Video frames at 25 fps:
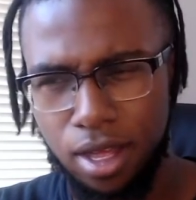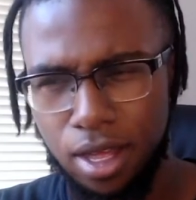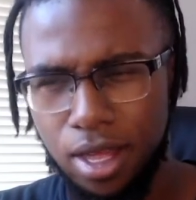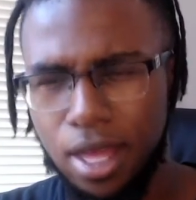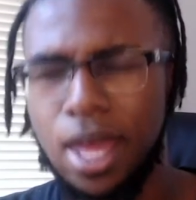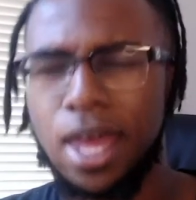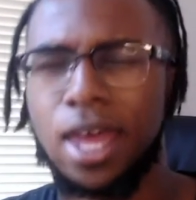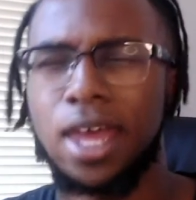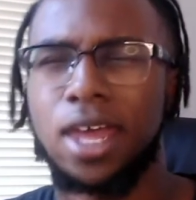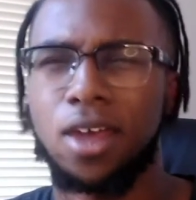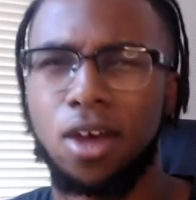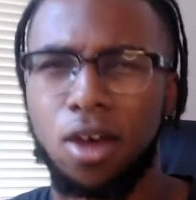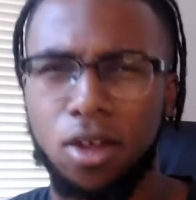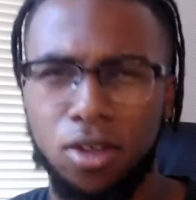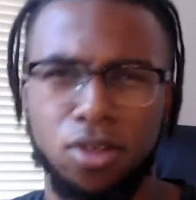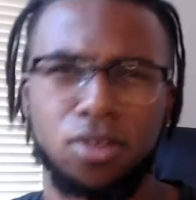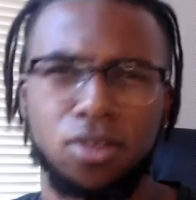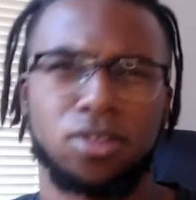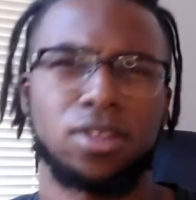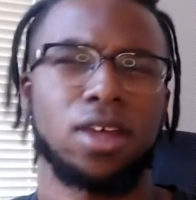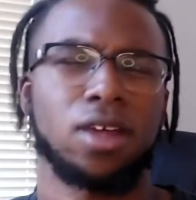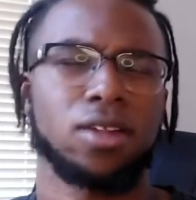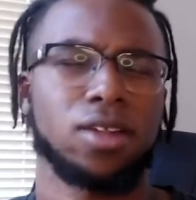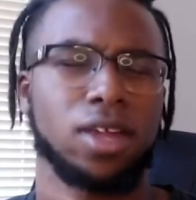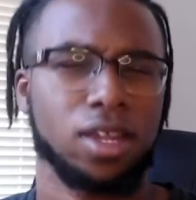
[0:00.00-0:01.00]
And he also
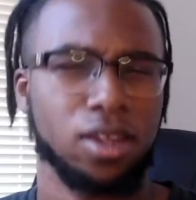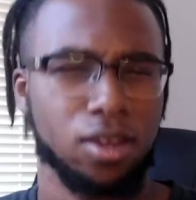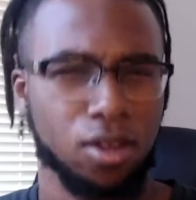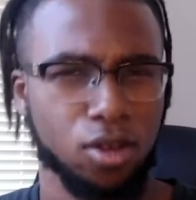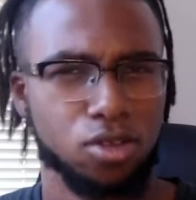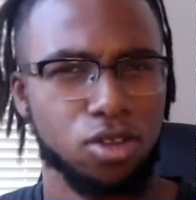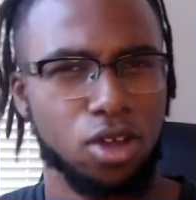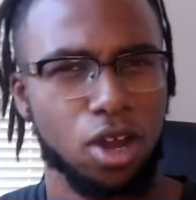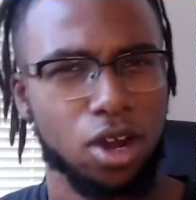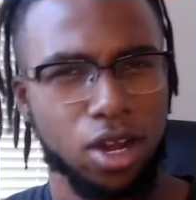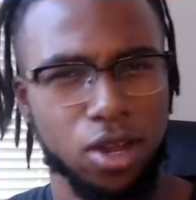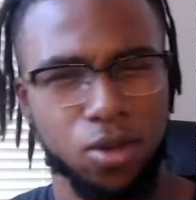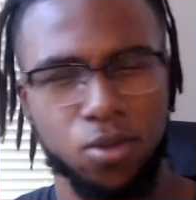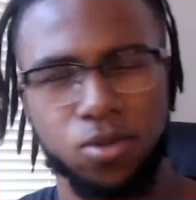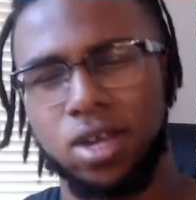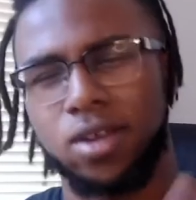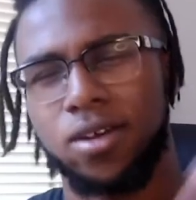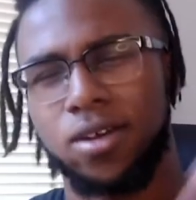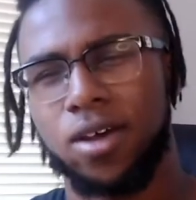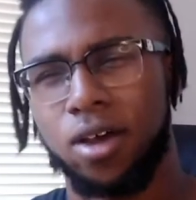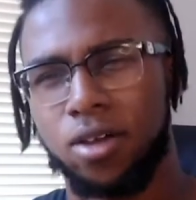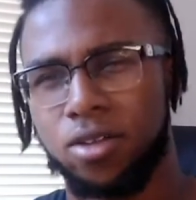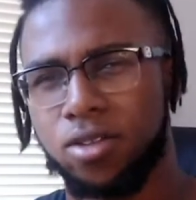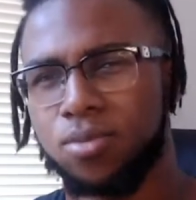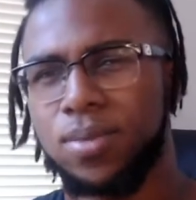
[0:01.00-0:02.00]
sounds like Lil Dark, which I
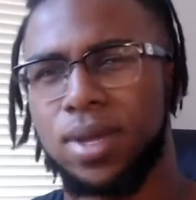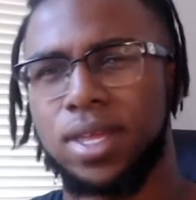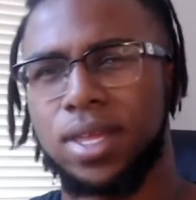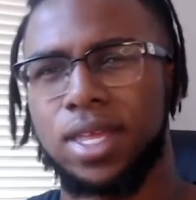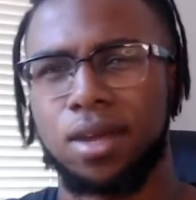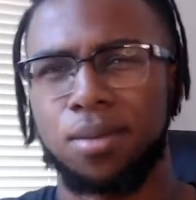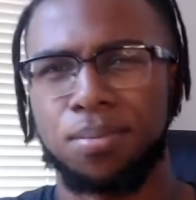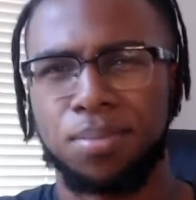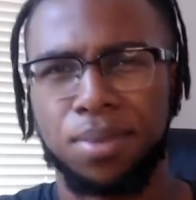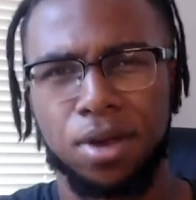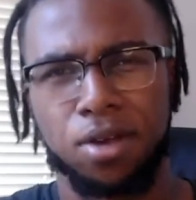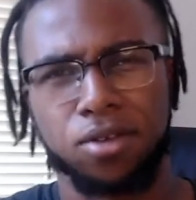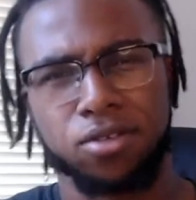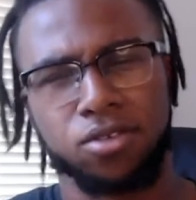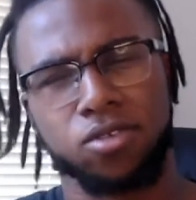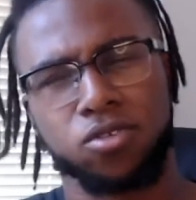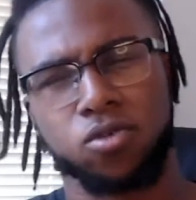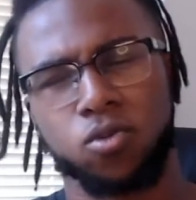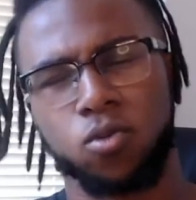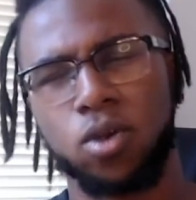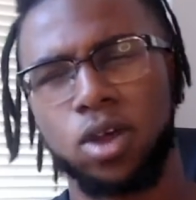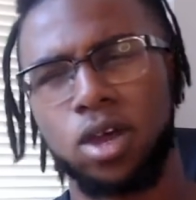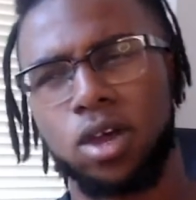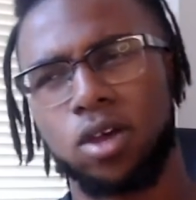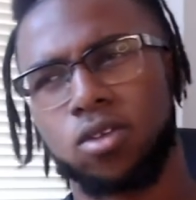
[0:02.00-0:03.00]
also made that comparison as
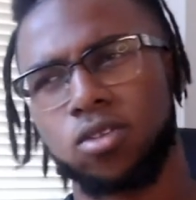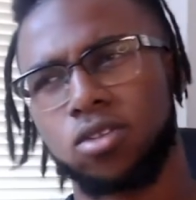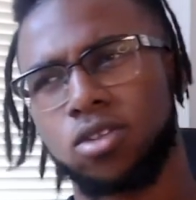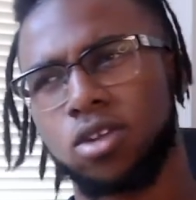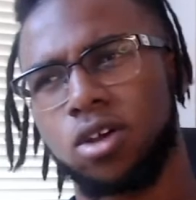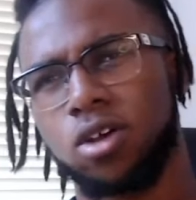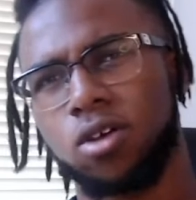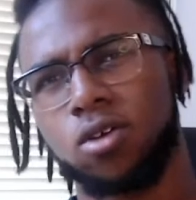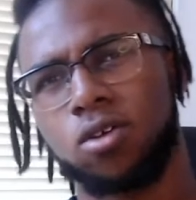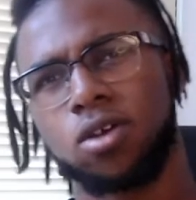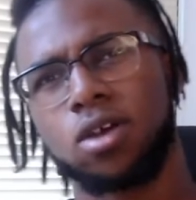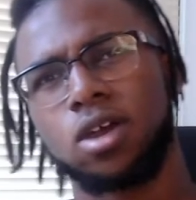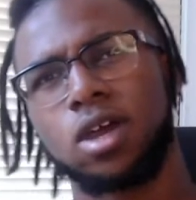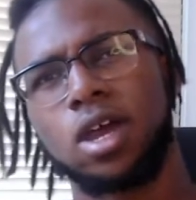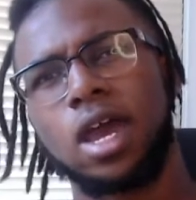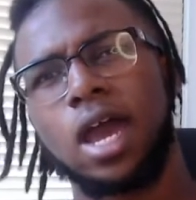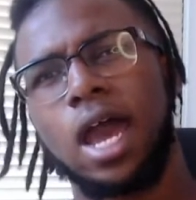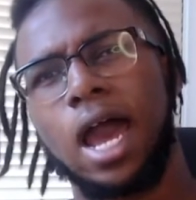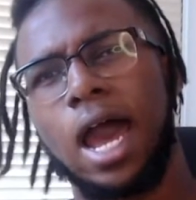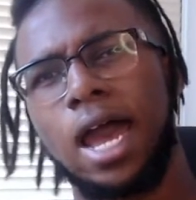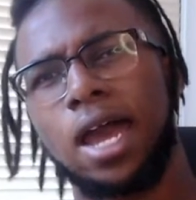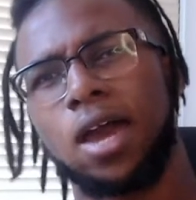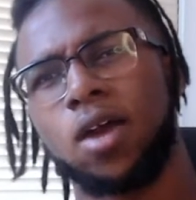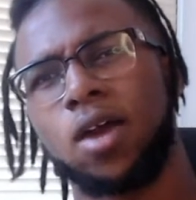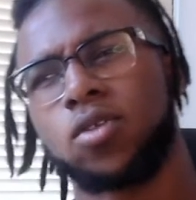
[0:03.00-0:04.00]
well. So
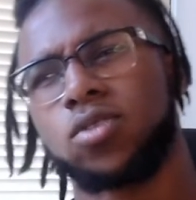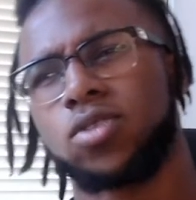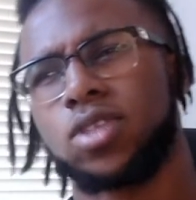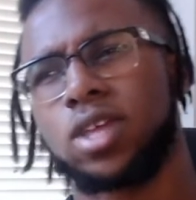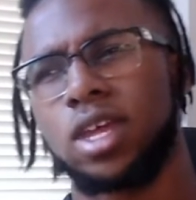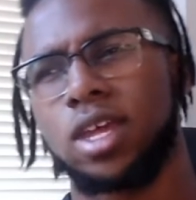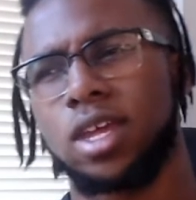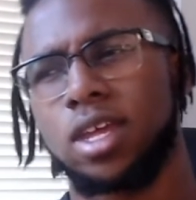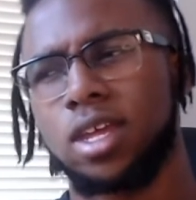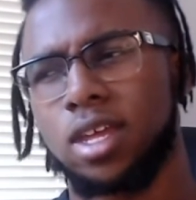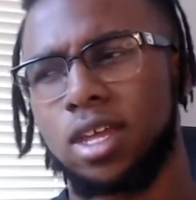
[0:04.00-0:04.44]
I don't think